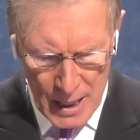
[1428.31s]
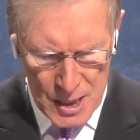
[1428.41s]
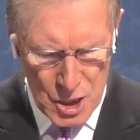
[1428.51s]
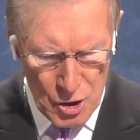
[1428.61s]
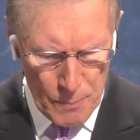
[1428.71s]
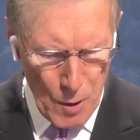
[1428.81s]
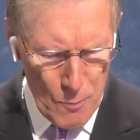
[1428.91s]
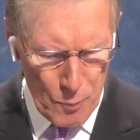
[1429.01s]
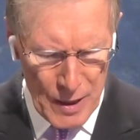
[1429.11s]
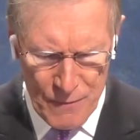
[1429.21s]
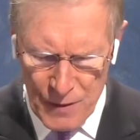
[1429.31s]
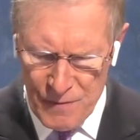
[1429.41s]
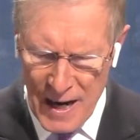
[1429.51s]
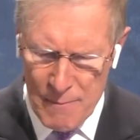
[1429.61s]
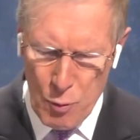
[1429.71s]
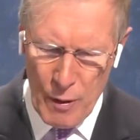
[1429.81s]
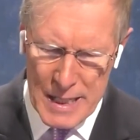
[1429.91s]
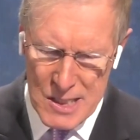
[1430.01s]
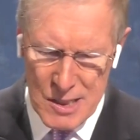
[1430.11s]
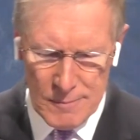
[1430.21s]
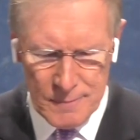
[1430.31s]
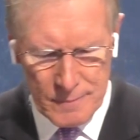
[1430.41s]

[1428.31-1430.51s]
Let's go to potpourri for five points.